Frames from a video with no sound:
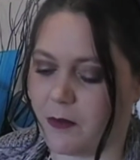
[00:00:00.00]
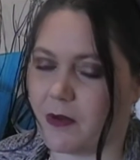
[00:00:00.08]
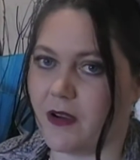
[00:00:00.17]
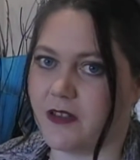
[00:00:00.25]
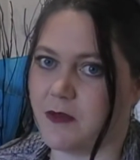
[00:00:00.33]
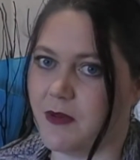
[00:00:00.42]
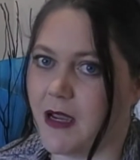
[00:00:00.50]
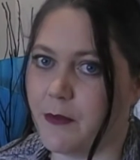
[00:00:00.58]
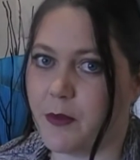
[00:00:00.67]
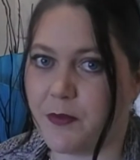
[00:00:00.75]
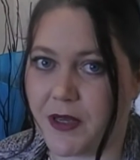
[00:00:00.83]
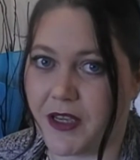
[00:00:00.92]
I'm going to be able
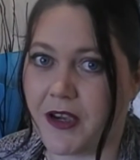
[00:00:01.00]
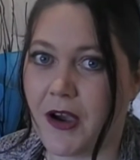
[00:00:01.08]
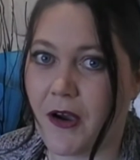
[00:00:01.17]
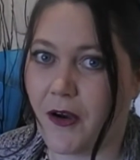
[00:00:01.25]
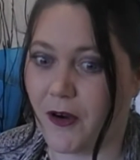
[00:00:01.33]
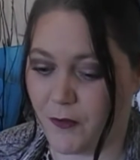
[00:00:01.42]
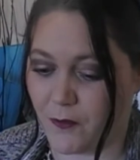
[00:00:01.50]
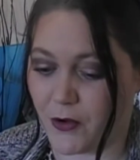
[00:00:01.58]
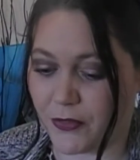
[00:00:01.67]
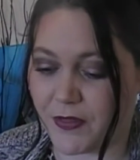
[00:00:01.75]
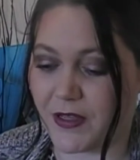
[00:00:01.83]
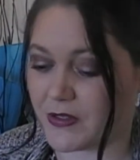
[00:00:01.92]
to pick on
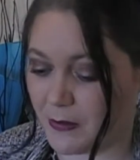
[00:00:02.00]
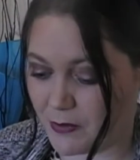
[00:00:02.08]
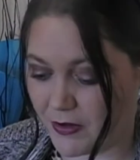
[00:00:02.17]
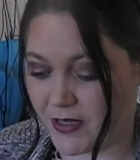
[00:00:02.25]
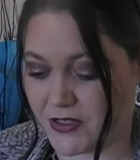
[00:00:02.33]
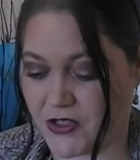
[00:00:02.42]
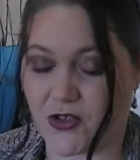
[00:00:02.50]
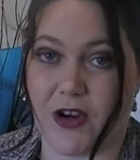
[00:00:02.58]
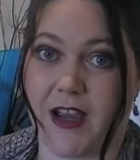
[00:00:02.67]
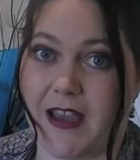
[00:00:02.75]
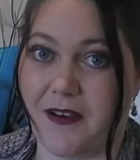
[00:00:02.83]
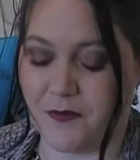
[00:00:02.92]
what things I'm going to
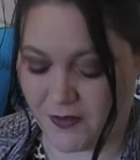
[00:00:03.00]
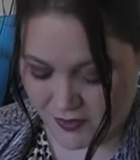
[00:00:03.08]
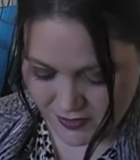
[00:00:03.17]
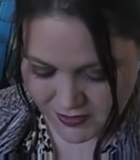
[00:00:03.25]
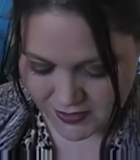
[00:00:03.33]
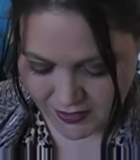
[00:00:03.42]
try out first.